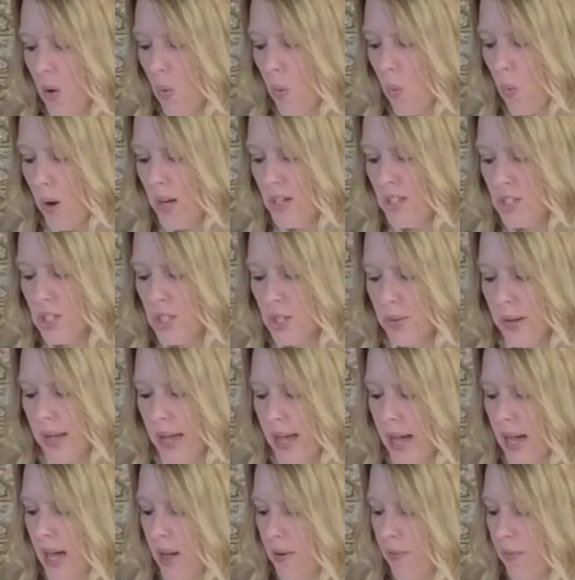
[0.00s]
once you
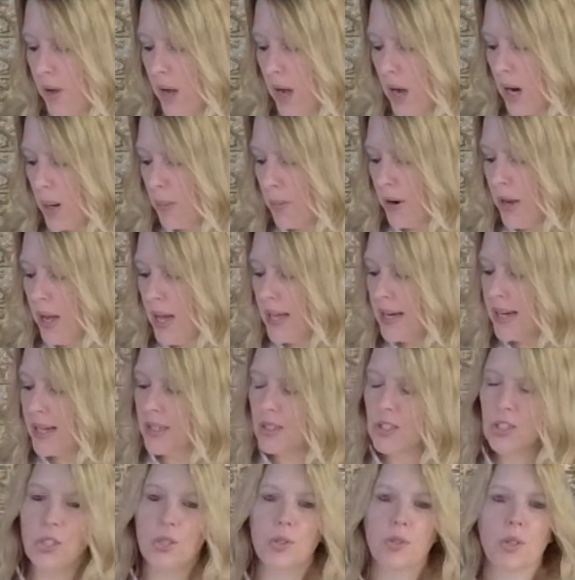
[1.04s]
have our
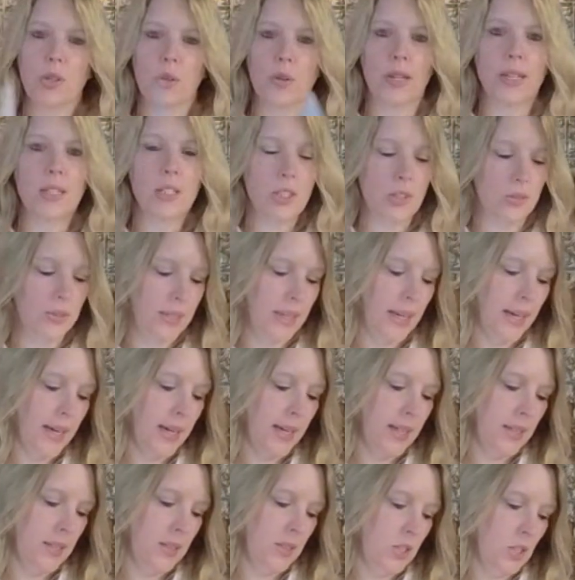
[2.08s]
products, you're going to
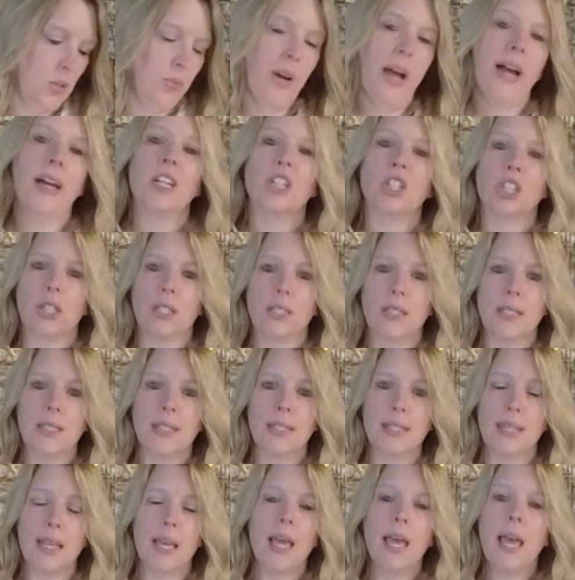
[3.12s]
get
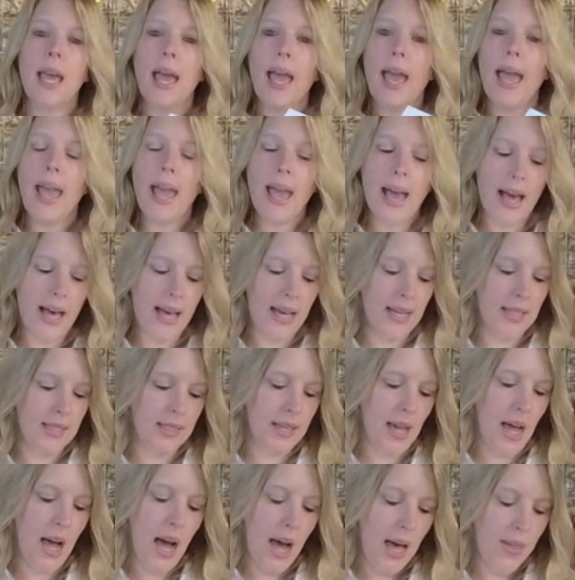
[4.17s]
directions, and
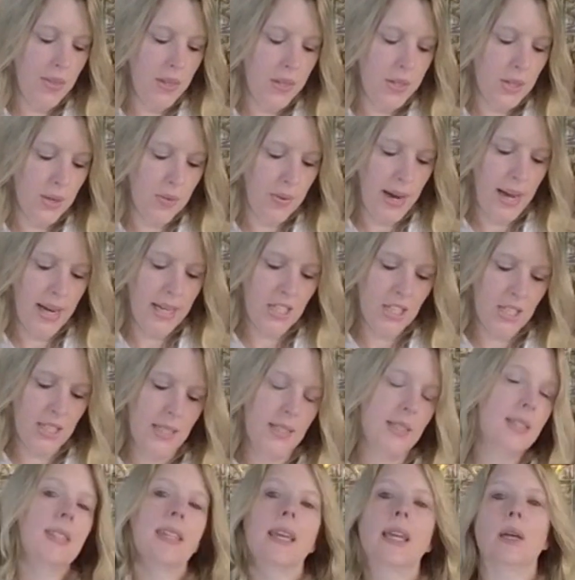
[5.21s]
on the
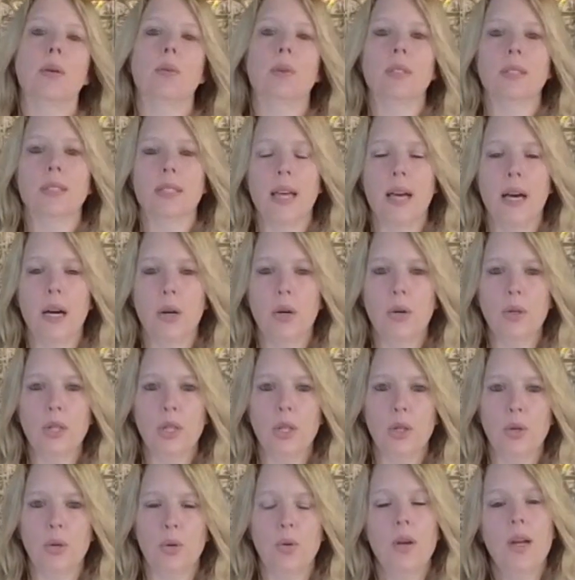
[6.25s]
directions it will tell
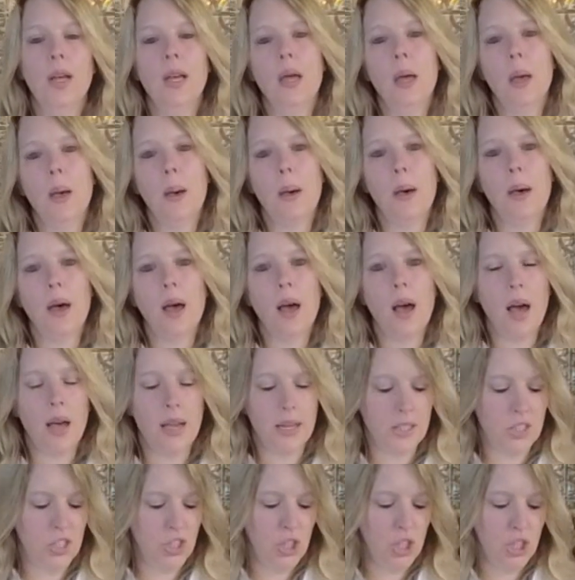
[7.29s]
you
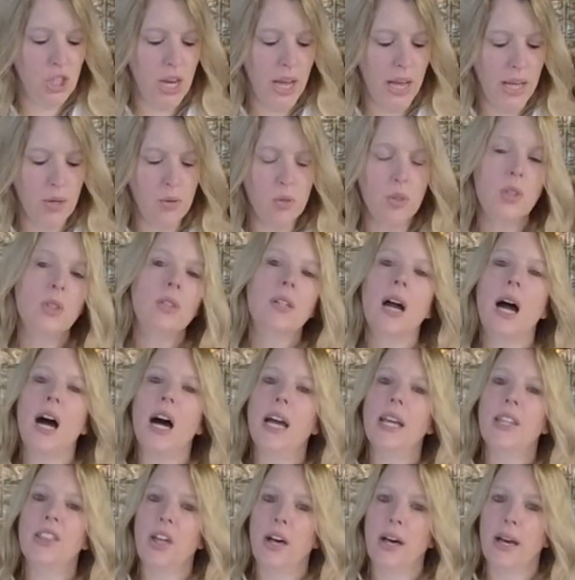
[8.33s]
a general
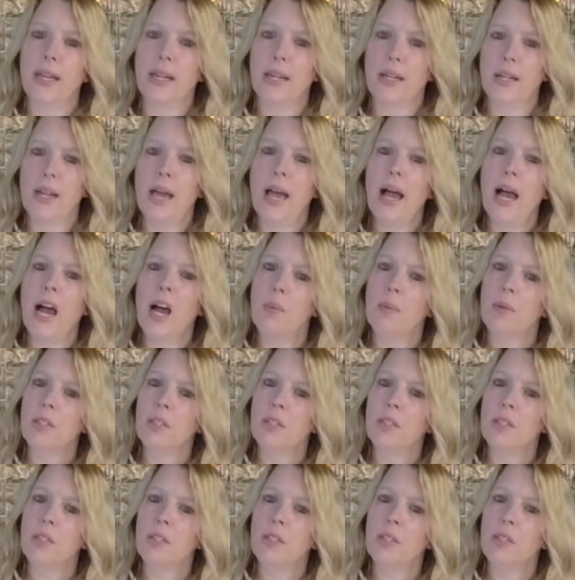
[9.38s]
guideline on how